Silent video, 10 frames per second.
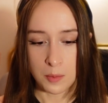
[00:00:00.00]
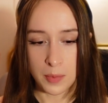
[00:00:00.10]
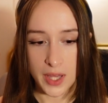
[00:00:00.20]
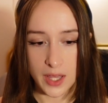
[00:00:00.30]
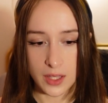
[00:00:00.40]

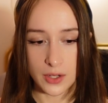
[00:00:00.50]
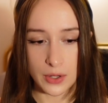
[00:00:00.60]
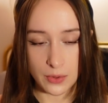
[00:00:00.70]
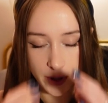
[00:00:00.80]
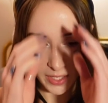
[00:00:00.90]
but you
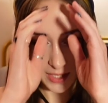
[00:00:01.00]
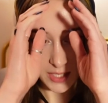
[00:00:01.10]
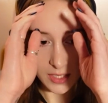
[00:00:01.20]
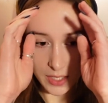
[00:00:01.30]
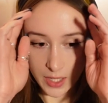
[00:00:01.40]
know, and this
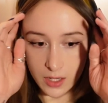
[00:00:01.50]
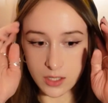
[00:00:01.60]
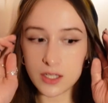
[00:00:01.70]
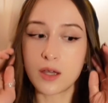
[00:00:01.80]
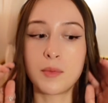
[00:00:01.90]
is again
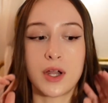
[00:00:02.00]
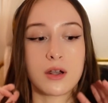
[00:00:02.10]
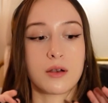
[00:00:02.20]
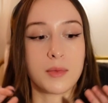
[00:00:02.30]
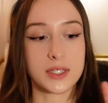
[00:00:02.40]
not to
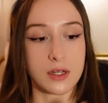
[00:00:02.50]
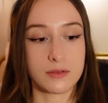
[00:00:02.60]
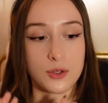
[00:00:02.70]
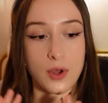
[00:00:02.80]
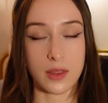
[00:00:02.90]
compare
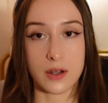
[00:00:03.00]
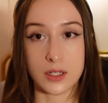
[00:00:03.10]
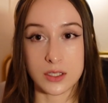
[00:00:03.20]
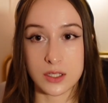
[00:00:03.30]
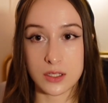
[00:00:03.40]
myself to
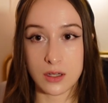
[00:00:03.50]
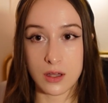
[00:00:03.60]
others,